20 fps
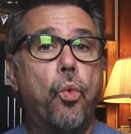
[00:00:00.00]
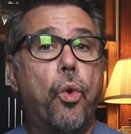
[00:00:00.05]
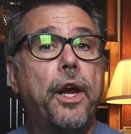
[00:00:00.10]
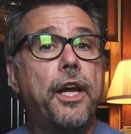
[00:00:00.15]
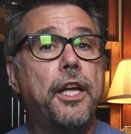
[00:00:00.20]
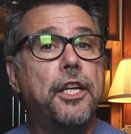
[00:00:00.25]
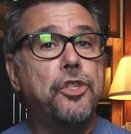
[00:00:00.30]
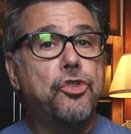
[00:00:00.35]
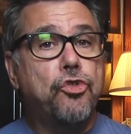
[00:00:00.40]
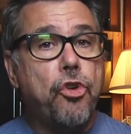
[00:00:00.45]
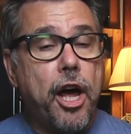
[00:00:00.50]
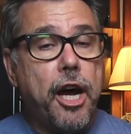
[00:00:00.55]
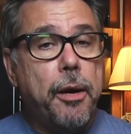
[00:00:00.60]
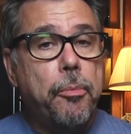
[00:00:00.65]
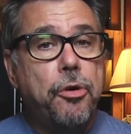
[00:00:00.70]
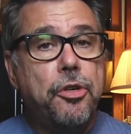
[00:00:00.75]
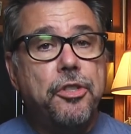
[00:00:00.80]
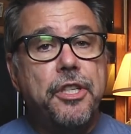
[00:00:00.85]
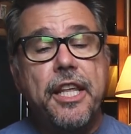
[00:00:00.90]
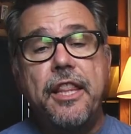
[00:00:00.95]
what
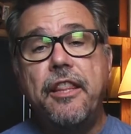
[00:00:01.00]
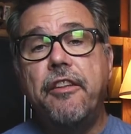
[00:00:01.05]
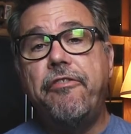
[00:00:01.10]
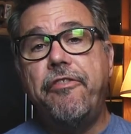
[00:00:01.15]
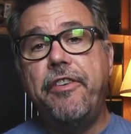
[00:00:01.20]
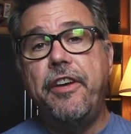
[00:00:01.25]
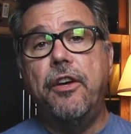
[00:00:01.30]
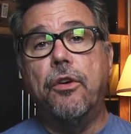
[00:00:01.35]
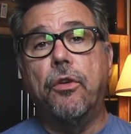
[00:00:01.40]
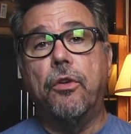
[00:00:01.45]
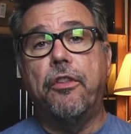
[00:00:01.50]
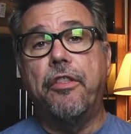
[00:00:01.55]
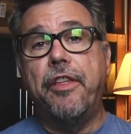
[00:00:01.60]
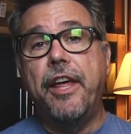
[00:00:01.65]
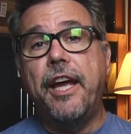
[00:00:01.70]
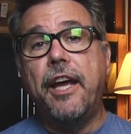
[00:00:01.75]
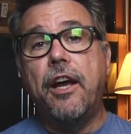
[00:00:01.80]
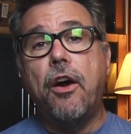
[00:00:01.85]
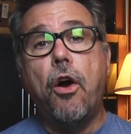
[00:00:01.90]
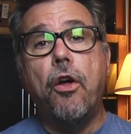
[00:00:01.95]
astronomers in the field think